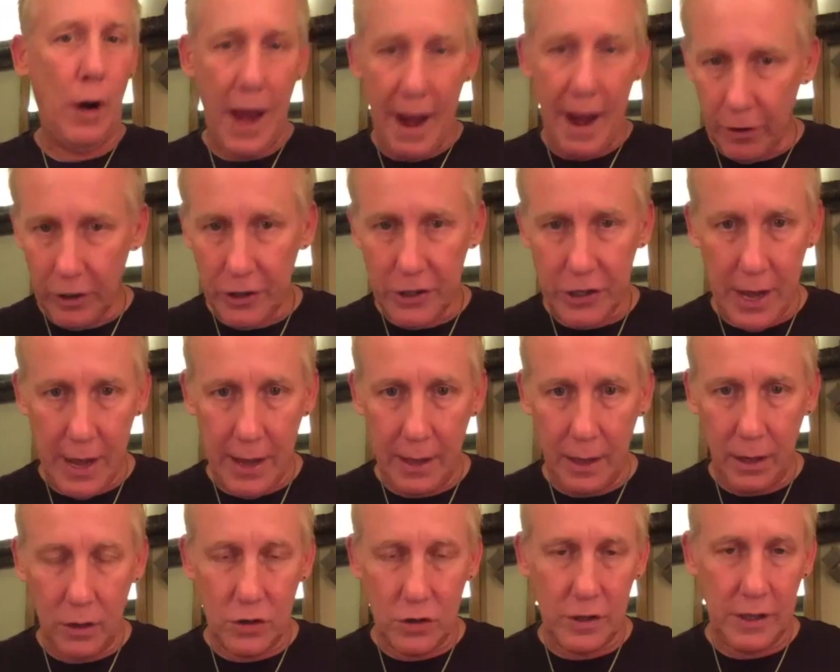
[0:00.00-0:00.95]
forever
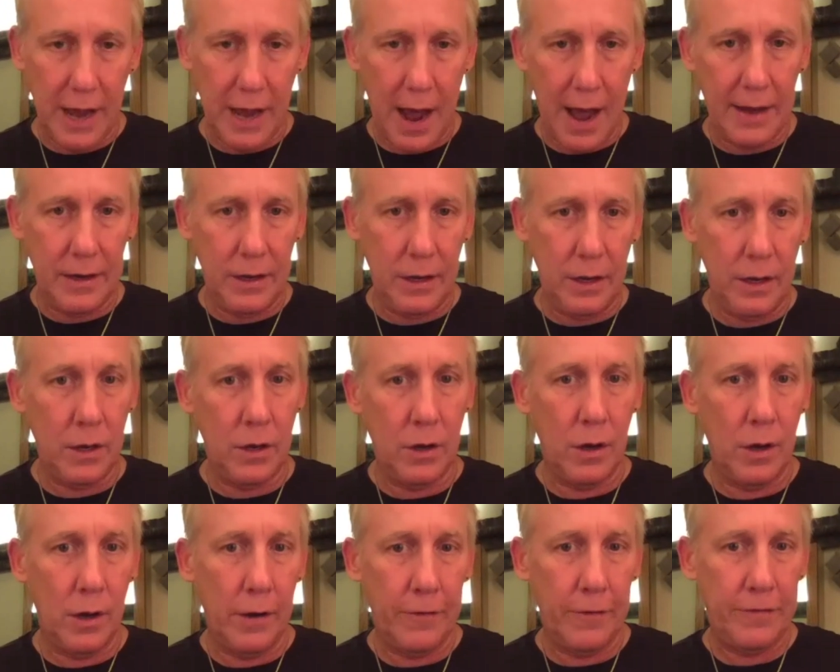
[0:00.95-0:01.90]
changed the
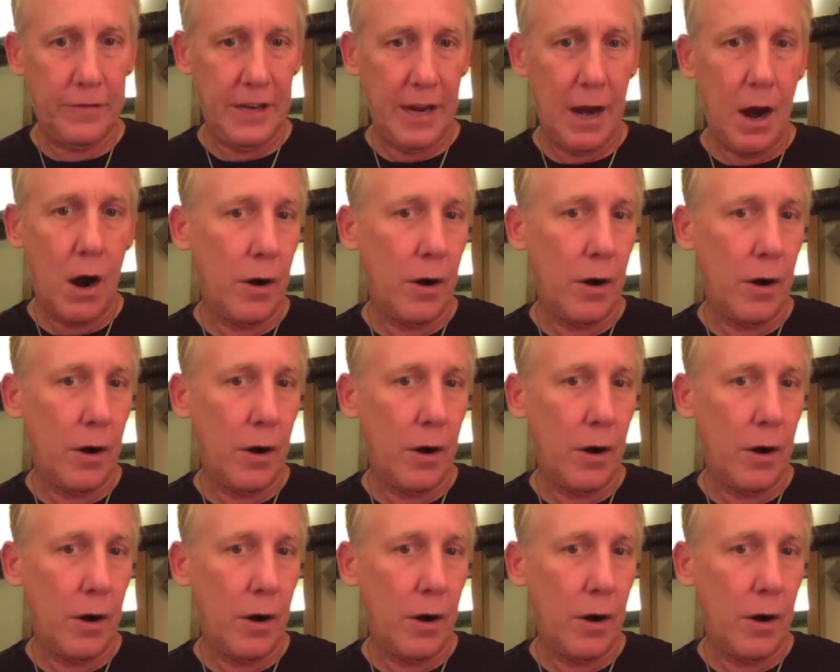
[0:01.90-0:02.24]
idea of